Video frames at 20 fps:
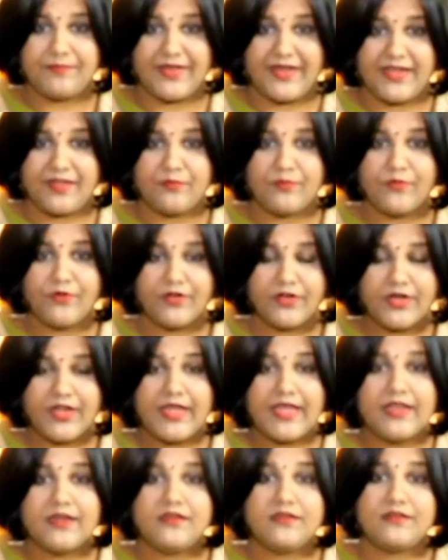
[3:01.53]
anymore,
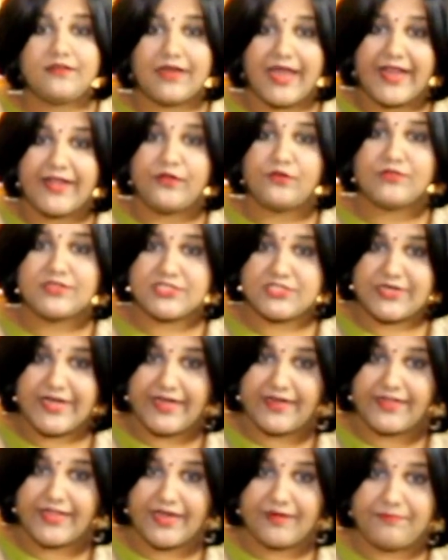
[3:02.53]
try to
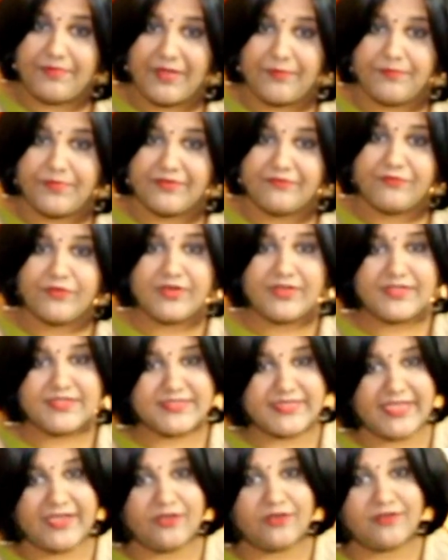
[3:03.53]
shred that paper for the sake